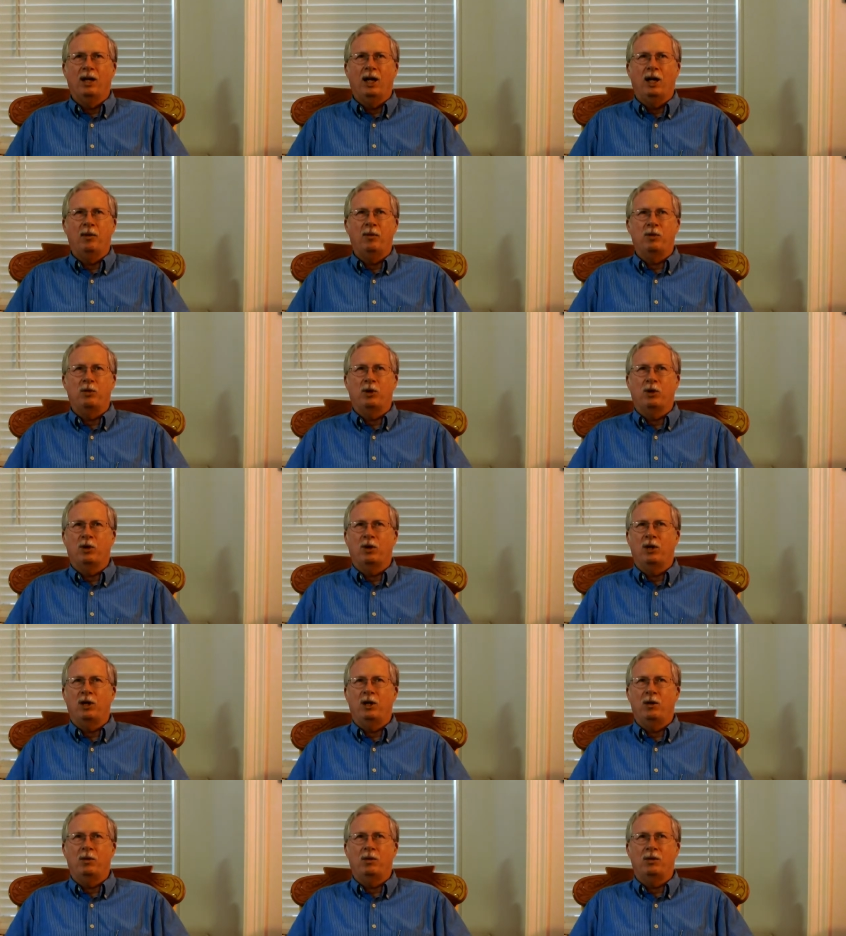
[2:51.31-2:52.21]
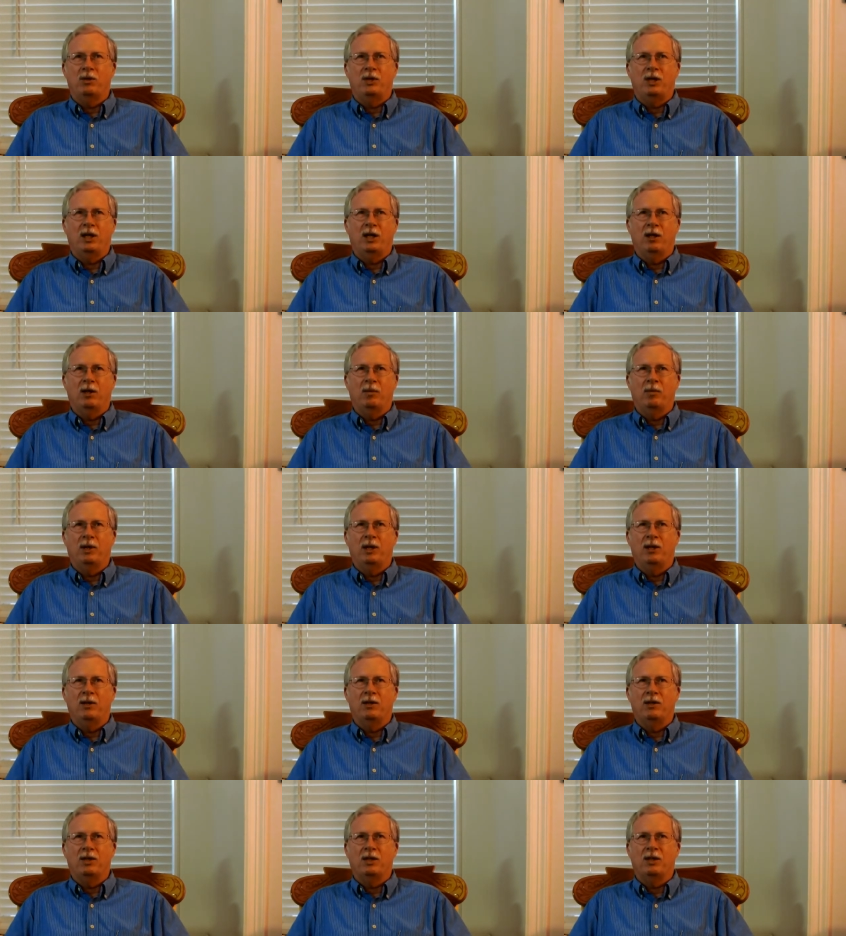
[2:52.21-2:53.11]
I'm sure he was telling
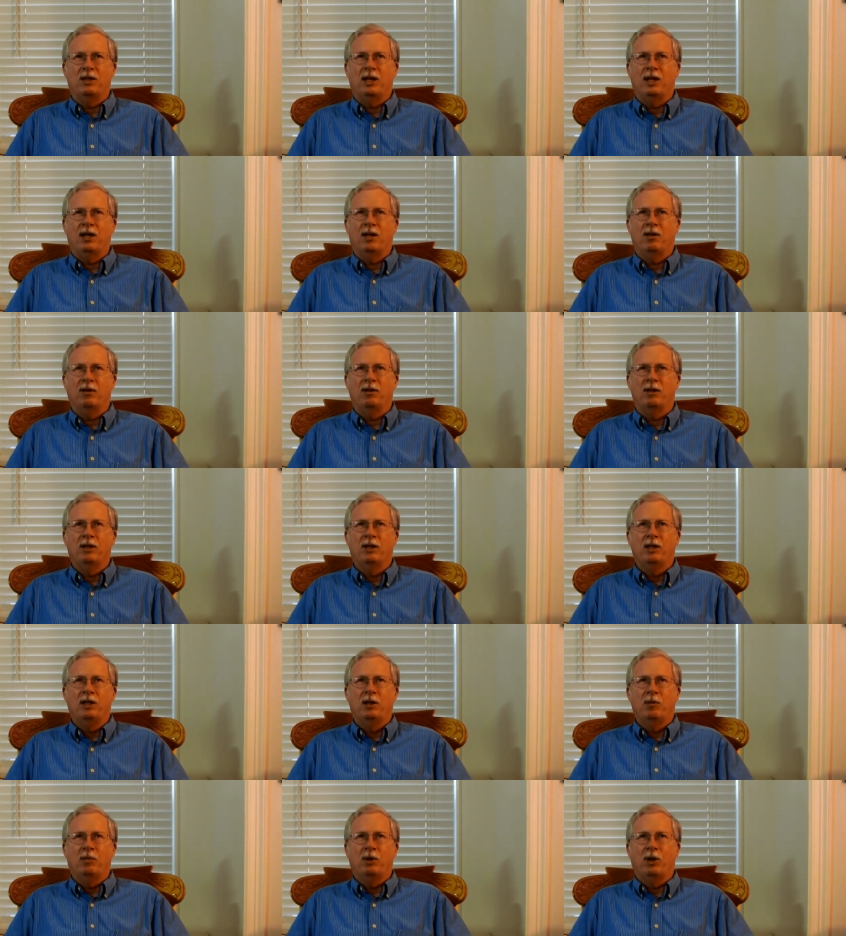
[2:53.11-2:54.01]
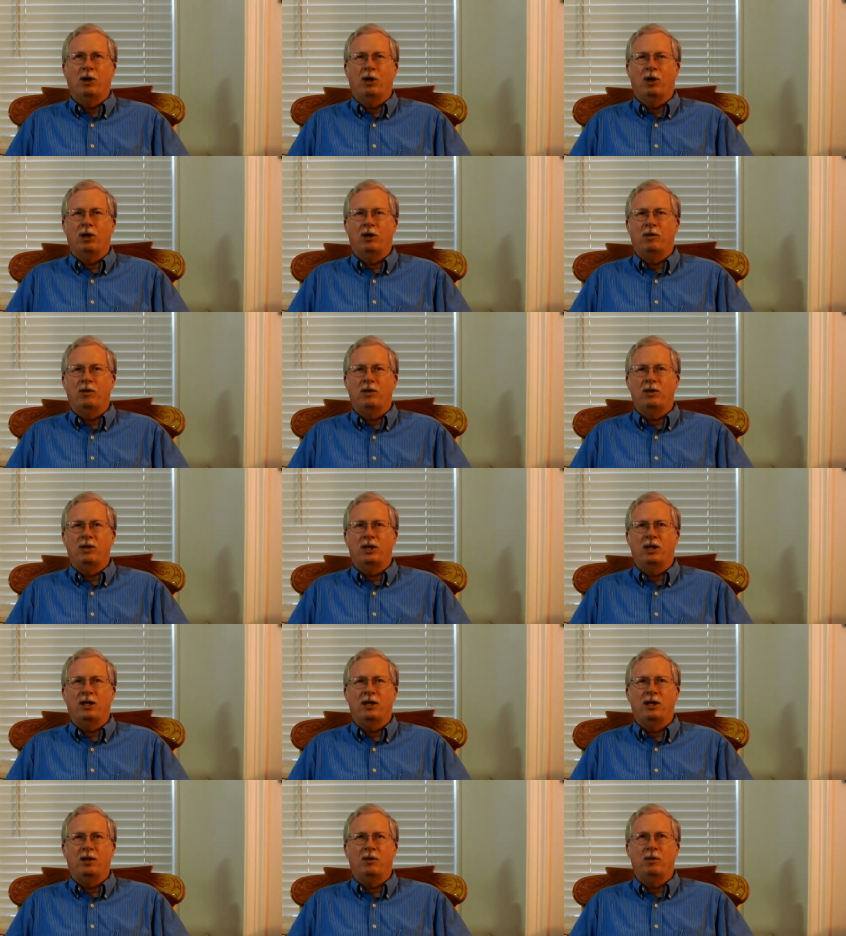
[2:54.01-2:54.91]
me to sit down, but all of a
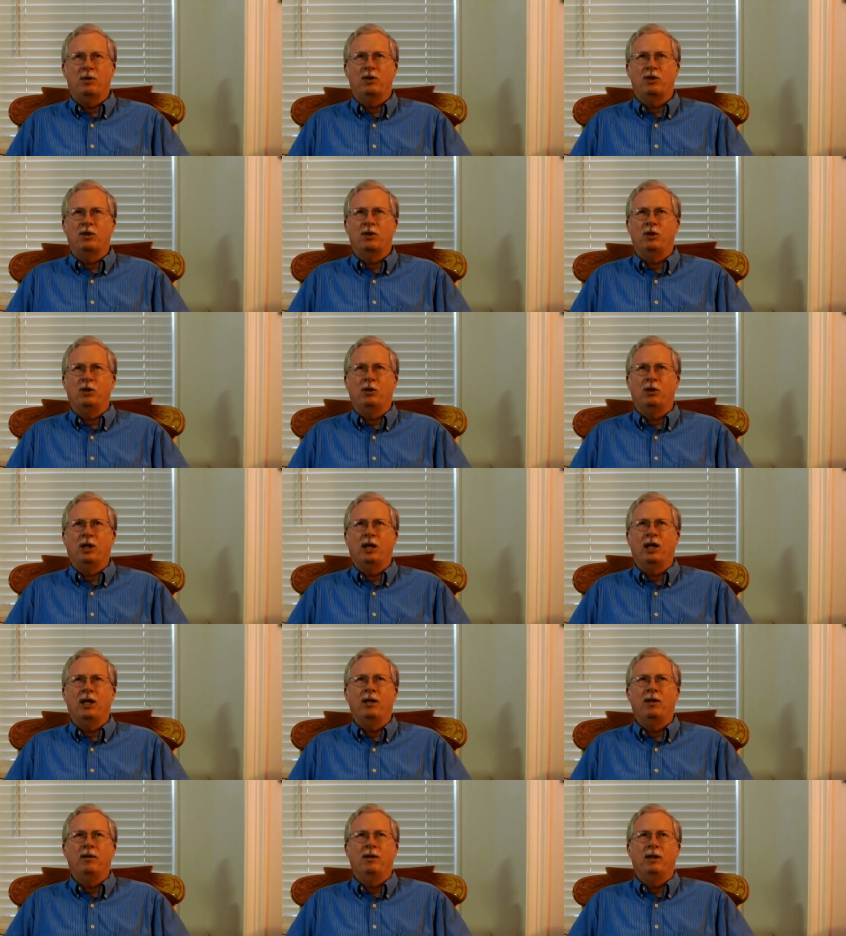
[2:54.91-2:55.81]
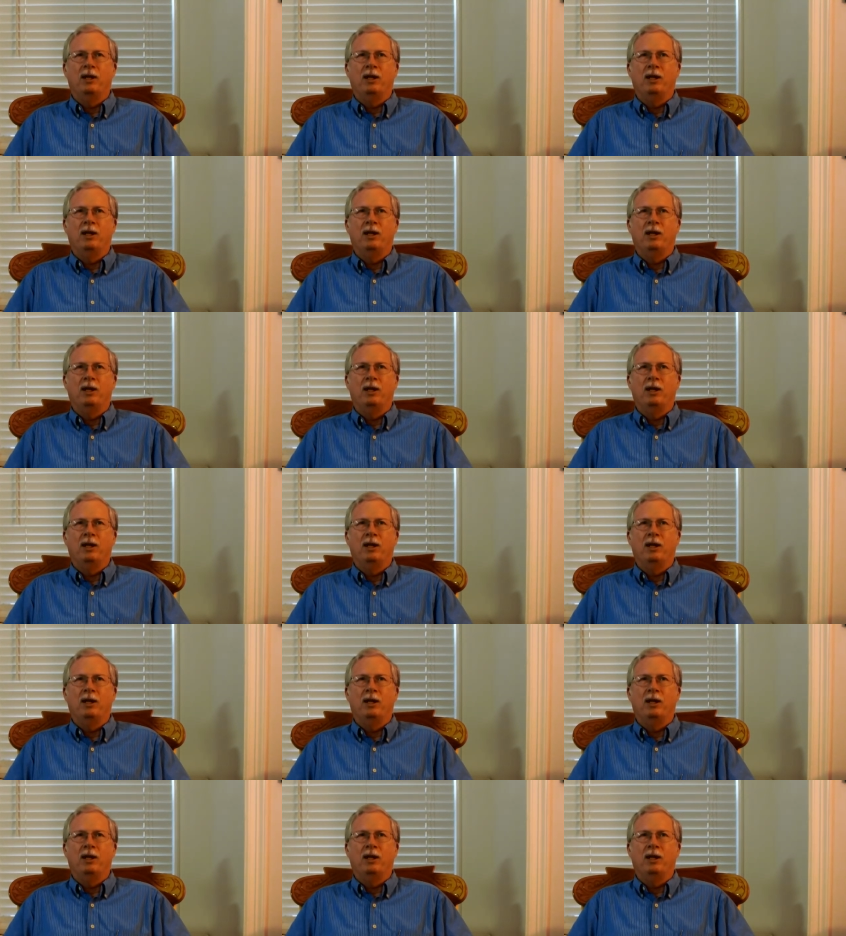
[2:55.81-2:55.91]
sudden it was too late.